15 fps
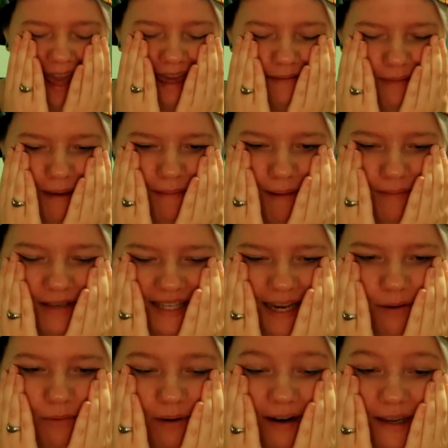And my mom was
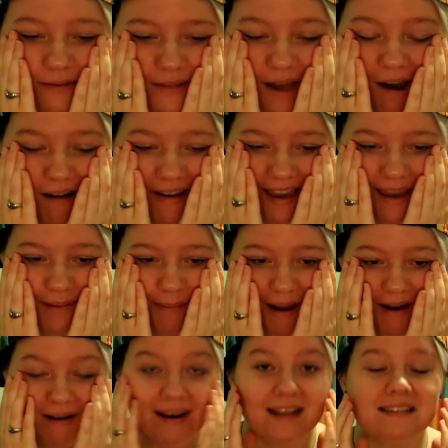like, what are you talking
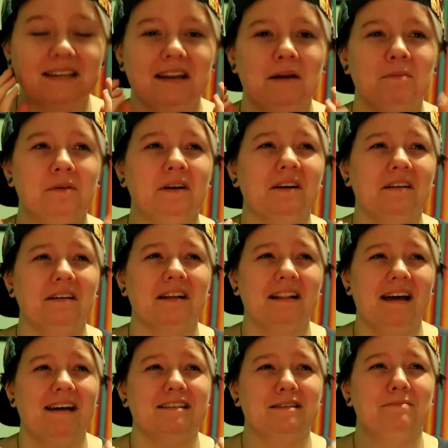about? And I said, I put it on a
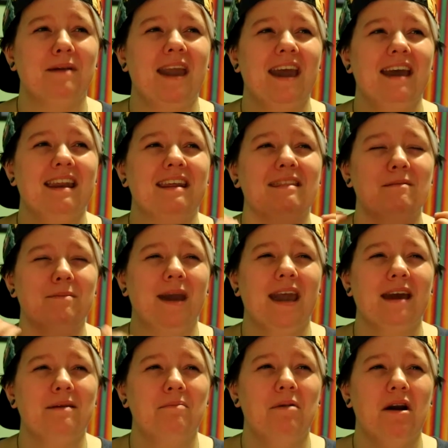glass pan and the
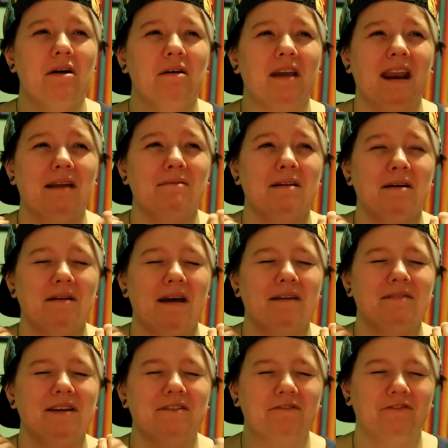pan broke and I don't
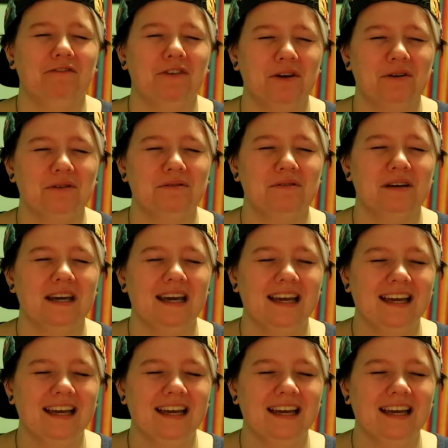have any food.